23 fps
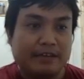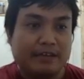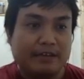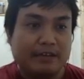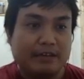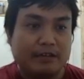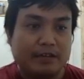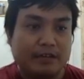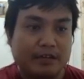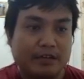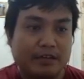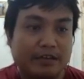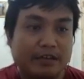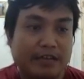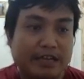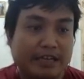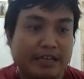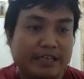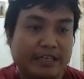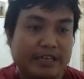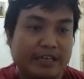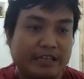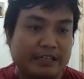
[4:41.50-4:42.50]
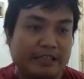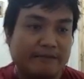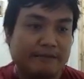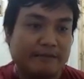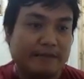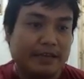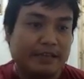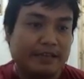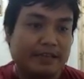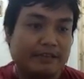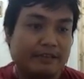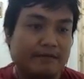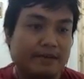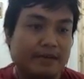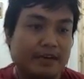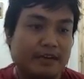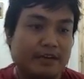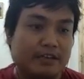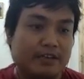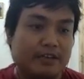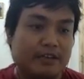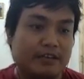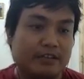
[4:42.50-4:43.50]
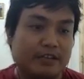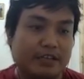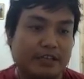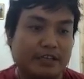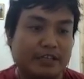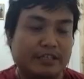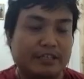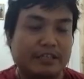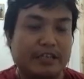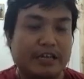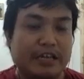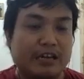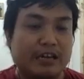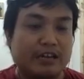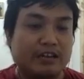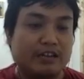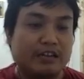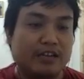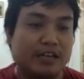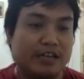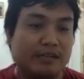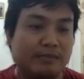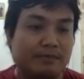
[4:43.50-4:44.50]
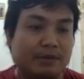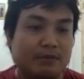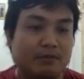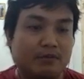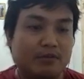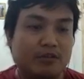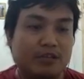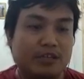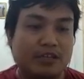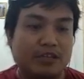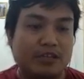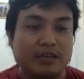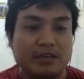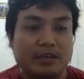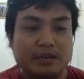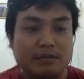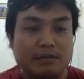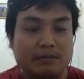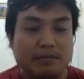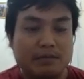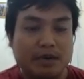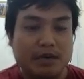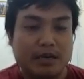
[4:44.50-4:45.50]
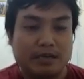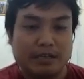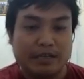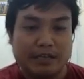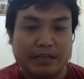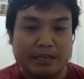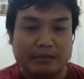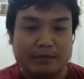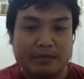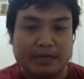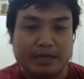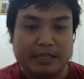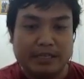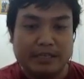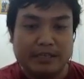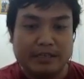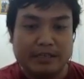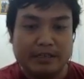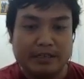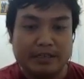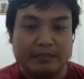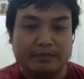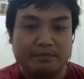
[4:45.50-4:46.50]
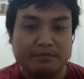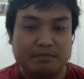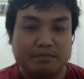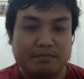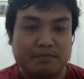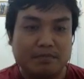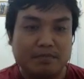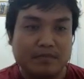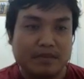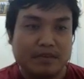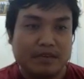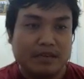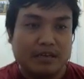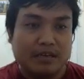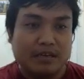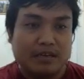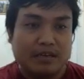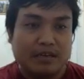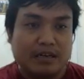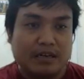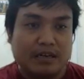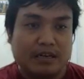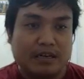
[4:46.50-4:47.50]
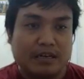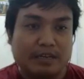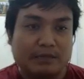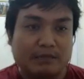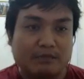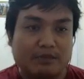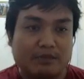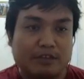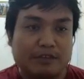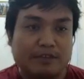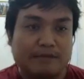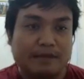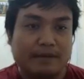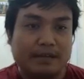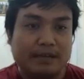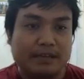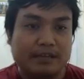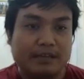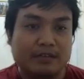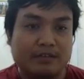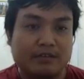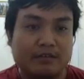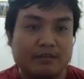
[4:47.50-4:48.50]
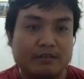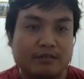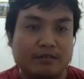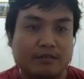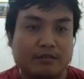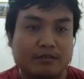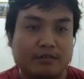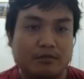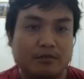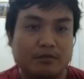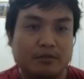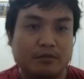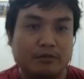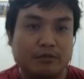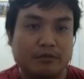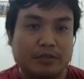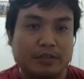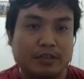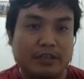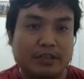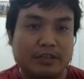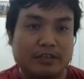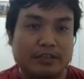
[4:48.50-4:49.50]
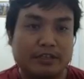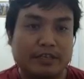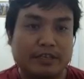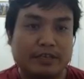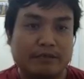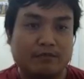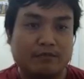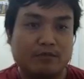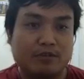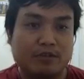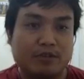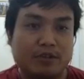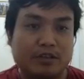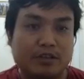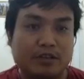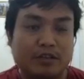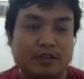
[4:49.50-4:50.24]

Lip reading: last activation function is tangen hyperbolic, but in my script I modify it to using sigmoid.